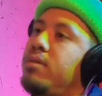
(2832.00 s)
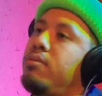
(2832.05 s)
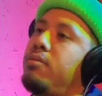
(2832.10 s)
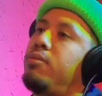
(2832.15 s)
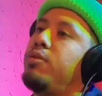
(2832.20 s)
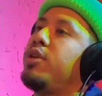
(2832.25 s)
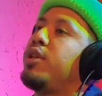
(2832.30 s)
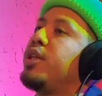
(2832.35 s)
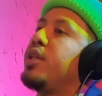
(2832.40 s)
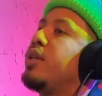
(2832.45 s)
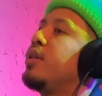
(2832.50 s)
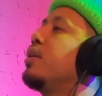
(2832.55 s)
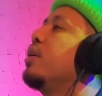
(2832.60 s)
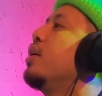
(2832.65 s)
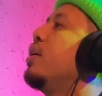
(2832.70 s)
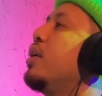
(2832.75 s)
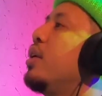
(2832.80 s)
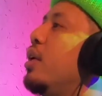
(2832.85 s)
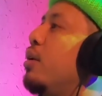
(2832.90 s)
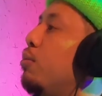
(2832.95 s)
really
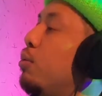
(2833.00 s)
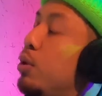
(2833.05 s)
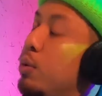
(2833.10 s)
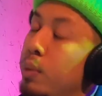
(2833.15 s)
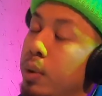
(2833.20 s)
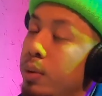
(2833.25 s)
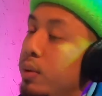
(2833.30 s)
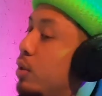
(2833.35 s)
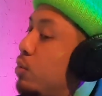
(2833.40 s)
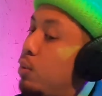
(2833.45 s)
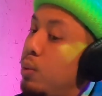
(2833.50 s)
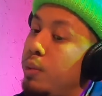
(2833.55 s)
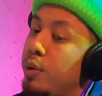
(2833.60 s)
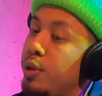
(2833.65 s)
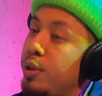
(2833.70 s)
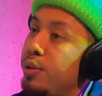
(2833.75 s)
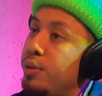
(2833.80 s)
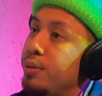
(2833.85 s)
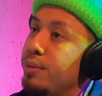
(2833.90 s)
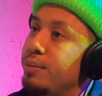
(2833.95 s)
well, that's what we
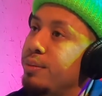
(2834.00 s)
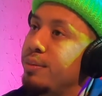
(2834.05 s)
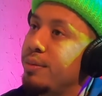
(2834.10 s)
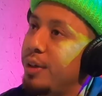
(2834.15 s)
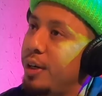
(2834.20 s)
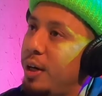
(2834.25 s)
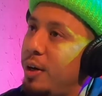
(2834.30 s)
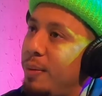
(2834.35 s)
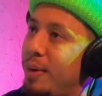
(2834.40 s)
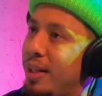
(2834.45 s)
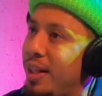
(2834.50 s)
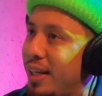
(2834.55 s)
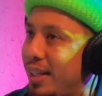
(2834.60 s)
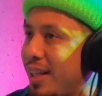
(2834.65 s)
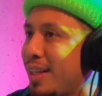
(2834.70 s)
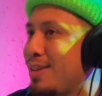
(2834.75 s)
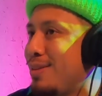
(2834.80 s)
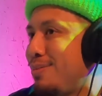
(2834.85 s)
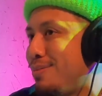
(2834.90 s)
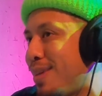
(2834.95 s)
do. You know what I mean? Like
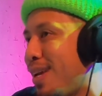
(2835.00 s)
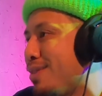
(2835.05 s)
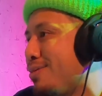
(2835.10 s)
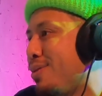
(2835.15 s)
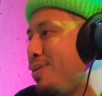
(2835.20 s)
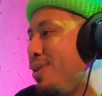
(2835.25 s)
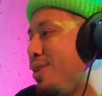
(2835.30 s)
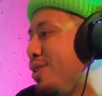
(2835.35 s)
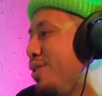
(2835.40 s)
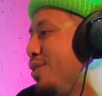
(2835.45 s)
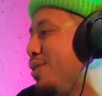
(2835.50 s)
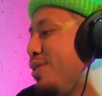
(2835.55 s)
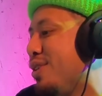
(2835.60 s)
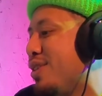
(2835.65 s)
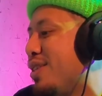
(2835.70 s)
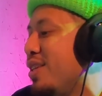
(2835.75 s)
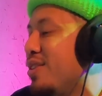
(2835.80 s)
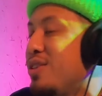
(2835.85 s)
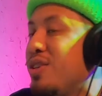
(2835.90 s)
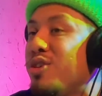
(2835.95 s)
that's what we do
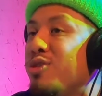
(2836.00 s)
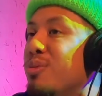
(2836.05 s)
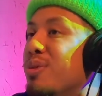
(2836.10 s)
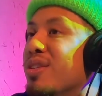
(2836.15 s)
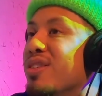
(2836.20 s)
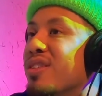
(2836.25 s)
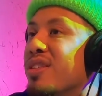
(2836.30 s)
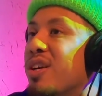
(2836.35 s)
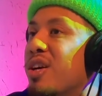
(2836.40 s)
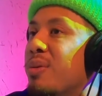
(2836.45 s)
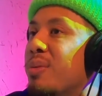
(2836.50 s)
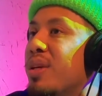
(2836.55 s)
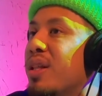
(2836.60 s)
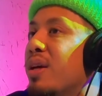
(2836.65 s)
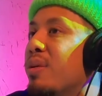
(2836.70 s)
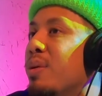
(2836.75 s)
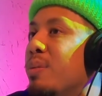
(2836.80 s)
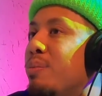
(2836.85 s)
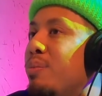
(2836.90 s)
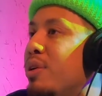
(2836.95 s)
just as humans. You know what I mean?
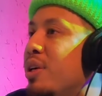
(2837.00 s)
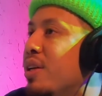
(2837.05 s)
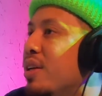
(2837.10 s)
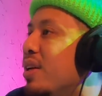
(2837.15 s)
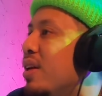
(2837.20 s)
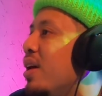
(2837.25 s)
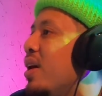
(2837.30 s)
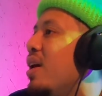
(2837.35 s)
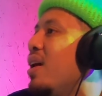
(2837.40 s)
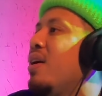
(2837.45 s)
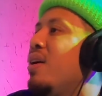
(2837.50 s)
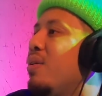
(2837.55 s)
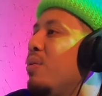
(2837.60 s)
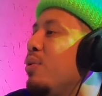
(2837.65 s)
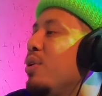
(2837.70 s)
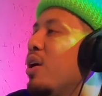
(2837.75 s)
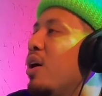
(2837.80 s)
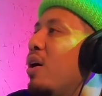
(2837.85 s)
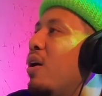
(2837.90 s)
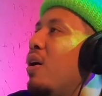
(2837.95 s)
Like
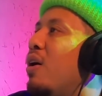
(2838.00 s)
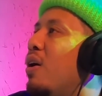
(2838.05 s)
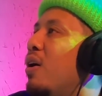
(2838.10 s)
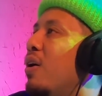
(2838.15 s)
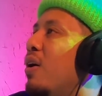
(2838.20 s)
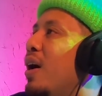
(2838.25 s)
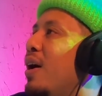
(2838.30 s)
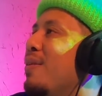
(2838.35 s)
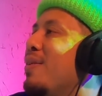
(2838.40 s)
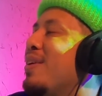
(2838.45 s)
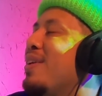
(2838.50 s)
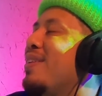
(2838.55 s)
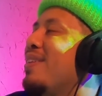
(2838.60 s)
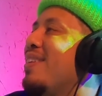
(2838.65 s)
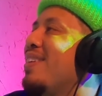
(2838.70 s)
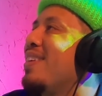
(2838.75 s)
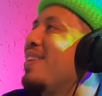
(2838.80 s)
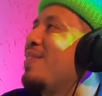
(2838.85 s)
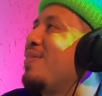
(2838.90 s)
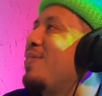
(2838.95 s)
we all. I mean,
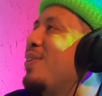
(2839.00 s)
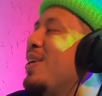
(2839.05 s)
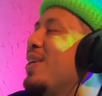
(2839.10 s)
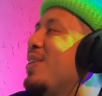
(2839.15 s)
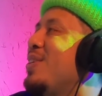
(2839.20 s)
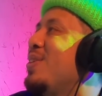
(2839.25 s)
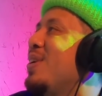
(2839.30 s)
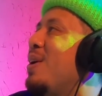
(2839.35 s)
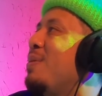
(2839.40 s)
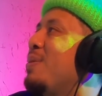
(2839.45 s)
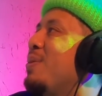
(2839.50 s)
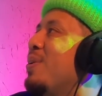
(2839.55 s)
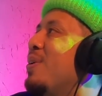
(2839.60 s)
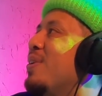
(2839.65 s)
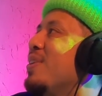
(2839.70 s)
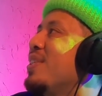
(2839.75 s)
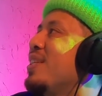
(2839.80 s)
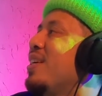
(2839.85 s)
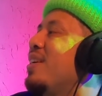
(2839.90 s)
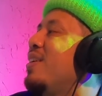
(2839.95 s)
it's funny too how people
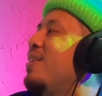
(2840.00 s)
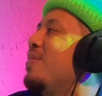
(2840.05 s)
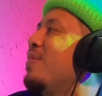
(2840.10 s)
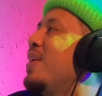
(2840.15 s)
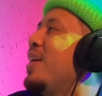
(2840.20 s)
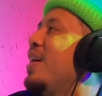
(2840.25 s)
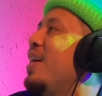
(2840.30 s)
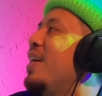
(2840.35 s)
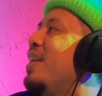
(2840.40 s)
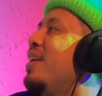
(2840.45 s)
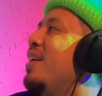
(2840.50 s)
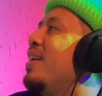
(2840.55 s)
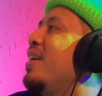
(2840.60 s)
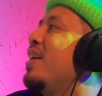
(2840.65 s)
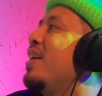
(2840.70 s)
always say, "Oh man,